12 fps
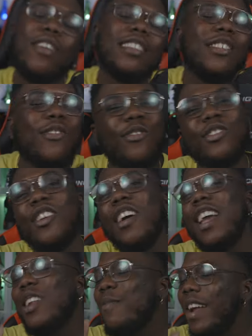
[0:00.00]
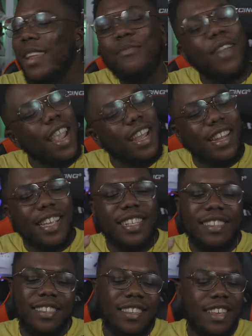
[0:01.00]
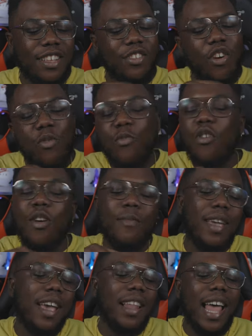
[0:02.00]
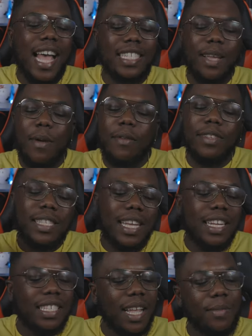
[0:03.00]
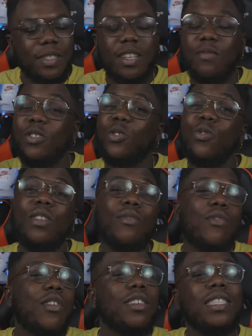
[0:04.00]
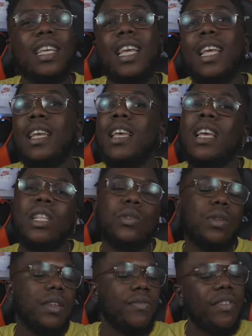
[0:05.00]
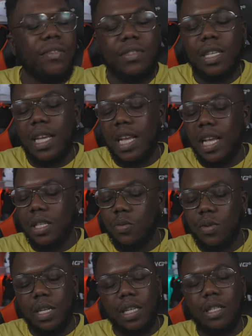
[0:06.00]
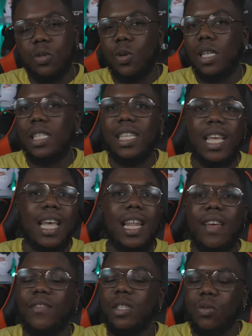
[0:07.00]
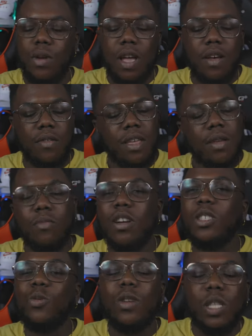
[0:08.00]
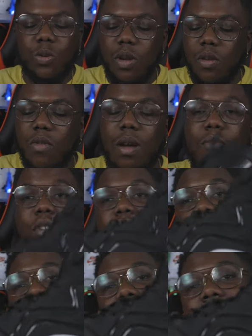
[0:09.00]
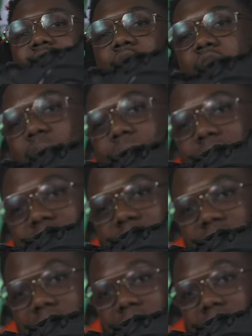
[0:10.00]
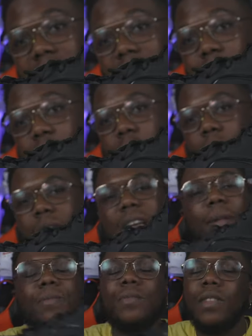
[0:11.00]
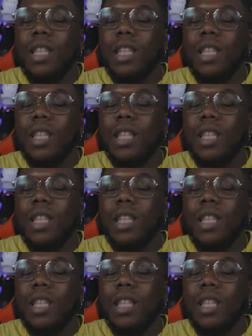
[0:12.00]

bro. I told y'all, ain't nobody bringing this no more, man. Last time I was seeing this type of stuff was 2014, 2015, 20, 2010, 11, 12. Bro, it's 2021, bro, and nobody's talking about stuff like this anymore. But